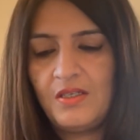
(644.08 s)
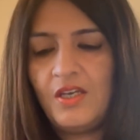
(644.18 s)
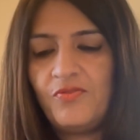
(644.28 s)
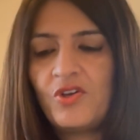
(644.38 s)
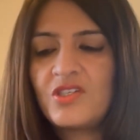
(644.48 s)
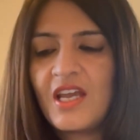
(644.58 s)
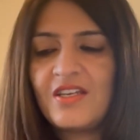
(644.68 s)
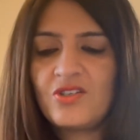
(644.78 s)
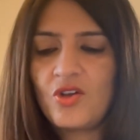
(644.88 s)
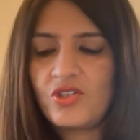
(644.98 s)
If your sign
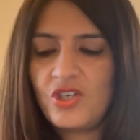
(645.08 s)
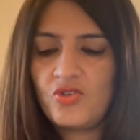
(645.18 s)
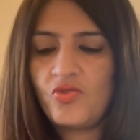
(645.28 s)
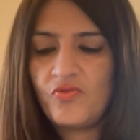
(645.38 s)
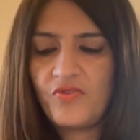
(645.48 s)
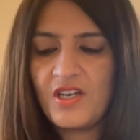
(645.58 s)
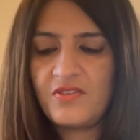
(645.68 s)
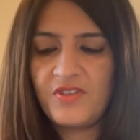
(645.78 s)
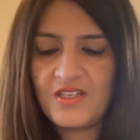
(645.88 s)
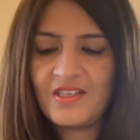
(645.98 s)
is not here, don't fret.
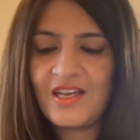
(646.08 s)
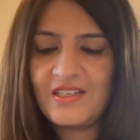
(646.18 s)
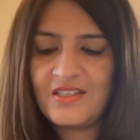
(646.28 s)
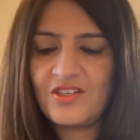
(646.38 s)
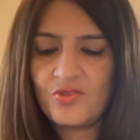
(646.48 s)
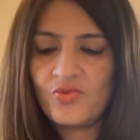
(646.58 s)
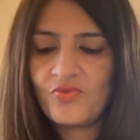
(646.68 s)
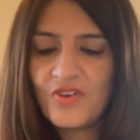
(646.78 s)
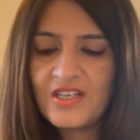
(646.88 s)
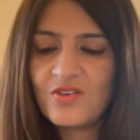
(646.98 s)
If their sign is here, don't
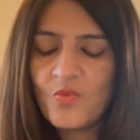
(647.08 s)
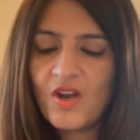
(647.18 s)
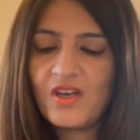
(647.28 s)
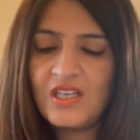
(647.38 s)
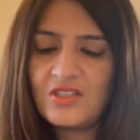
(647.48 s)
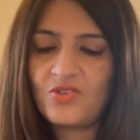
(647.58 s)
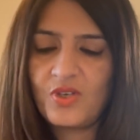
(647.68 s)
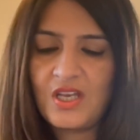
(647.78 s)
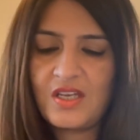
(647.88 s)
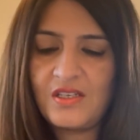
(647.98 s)
fret and worry. It's
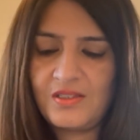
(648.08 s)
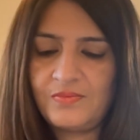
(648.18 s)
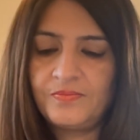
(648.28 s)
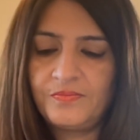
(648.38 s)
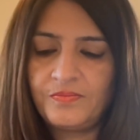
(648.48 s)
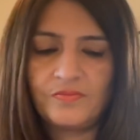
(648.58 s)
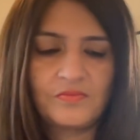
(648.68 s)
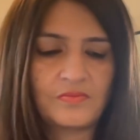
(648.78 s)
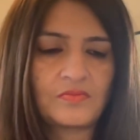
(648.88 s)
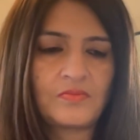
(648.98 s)
okay.
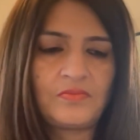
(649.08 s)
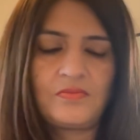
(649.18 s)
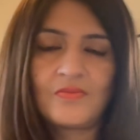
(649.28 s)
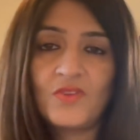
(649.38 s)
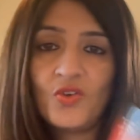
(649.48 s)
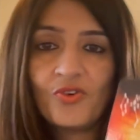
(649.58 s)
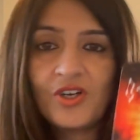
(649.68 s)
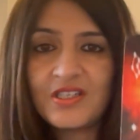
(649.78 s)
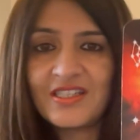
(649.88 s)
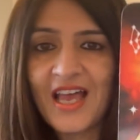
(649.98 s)
You've got
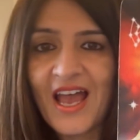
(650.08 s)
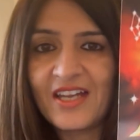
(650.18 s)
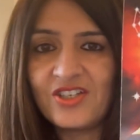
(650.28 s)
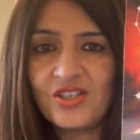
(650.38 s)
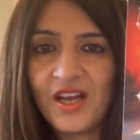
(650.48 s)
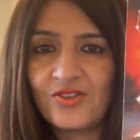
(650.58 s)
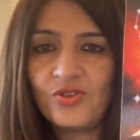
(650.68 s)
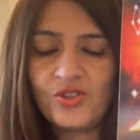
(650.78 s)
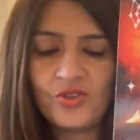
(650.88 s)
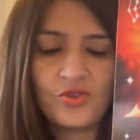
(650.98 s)
a Sag. I
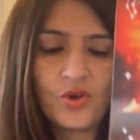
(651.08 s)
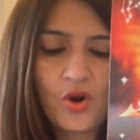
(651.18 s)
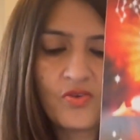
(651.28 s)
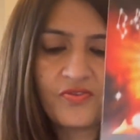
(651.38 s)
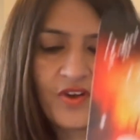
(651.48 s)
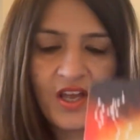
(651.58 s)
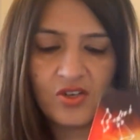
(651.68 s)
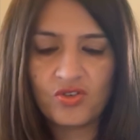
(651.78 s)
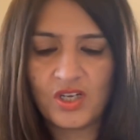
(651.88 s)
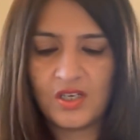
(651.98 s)
told you, a lot of fire
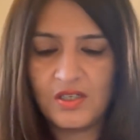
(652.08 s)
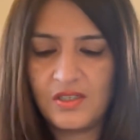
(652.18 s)
today.